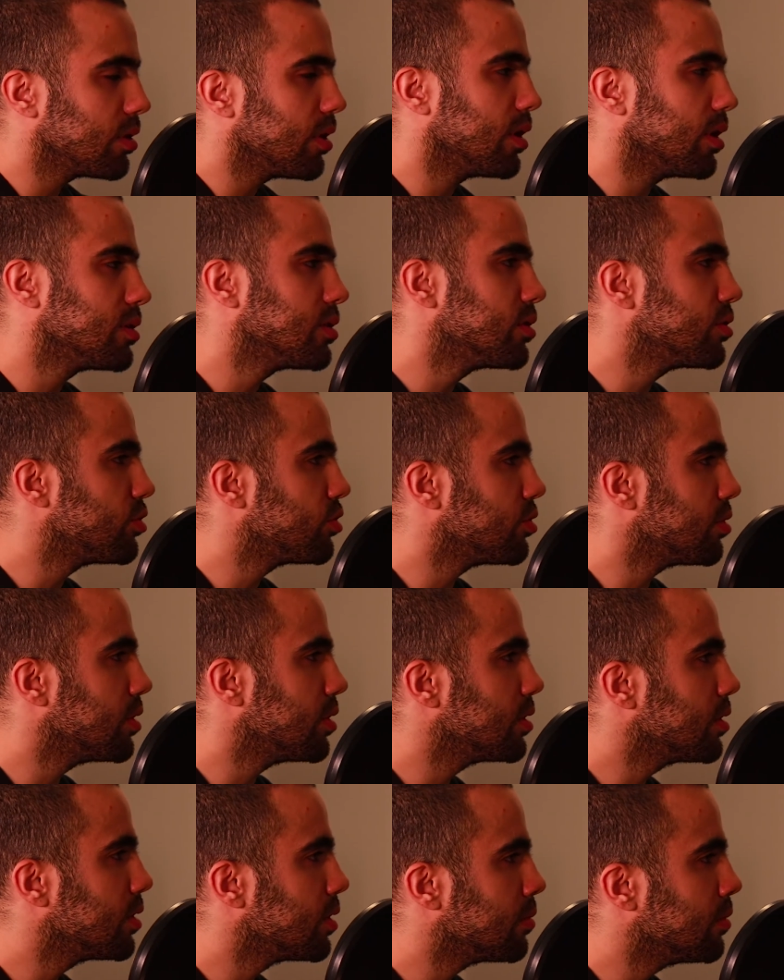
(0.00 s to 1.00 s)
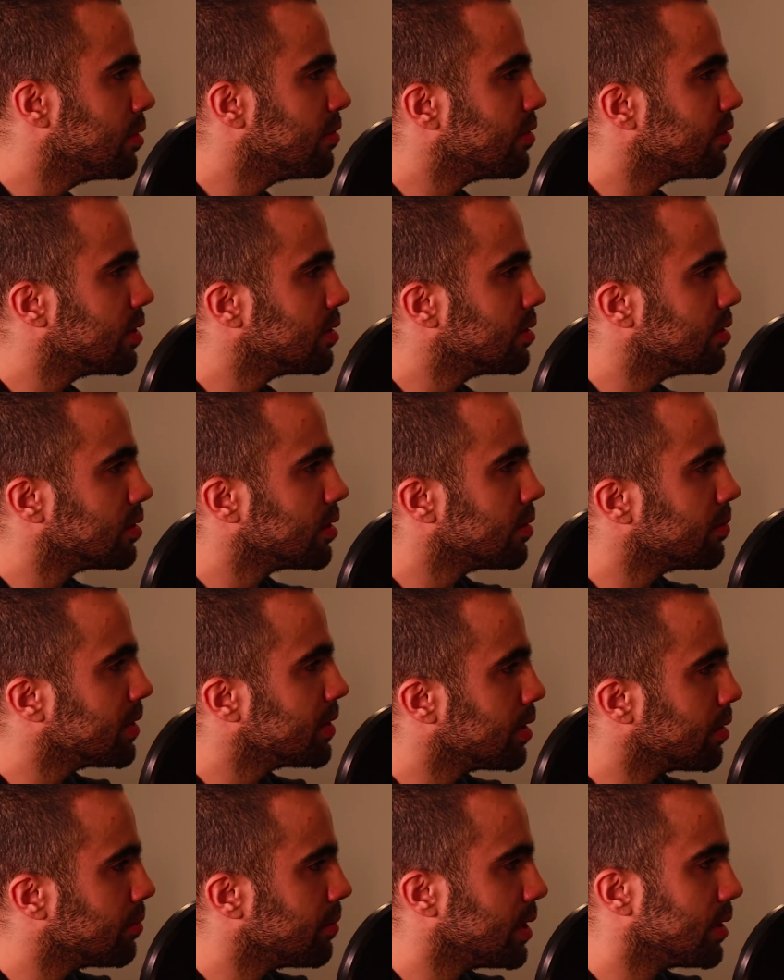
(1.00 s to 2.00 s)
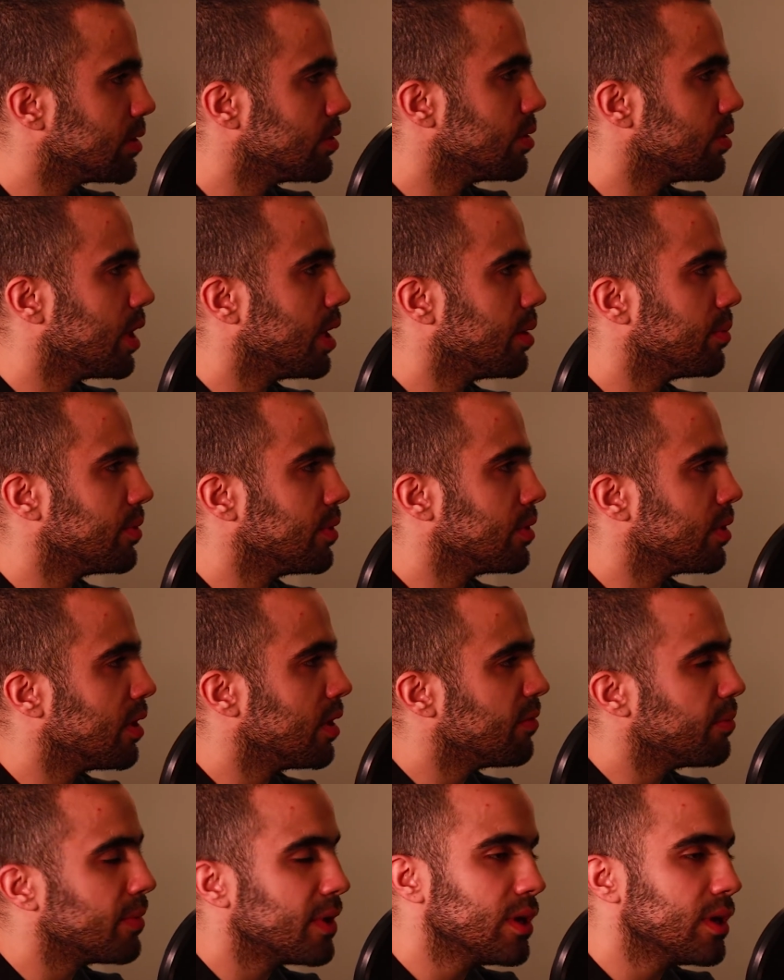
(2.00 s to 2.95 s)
losses short and move on to something that makes you happier in life.